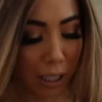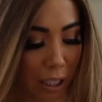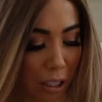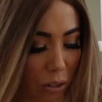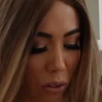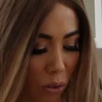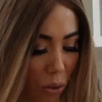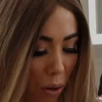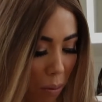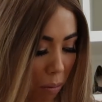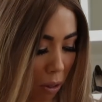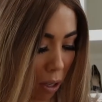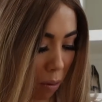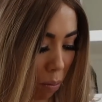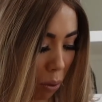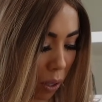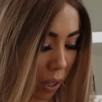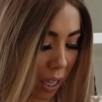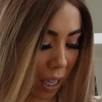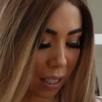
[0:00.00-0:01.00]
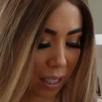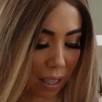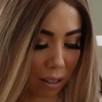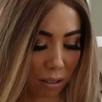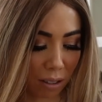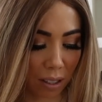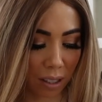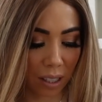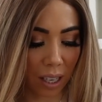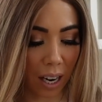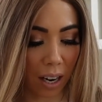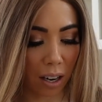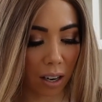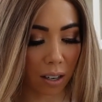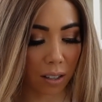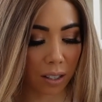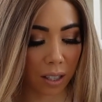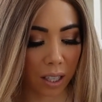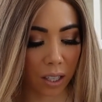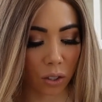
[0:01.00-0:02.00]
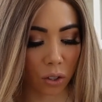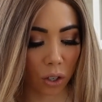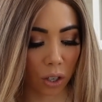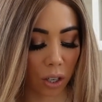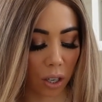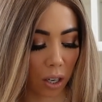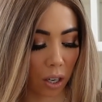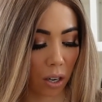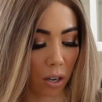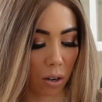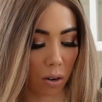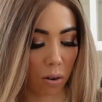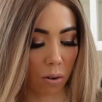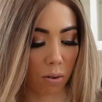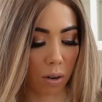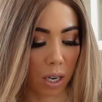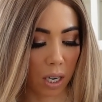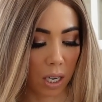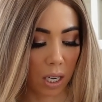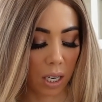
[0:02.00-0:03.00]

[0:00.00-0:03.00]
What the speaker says: so I'm going to put that downstairs. These are going to go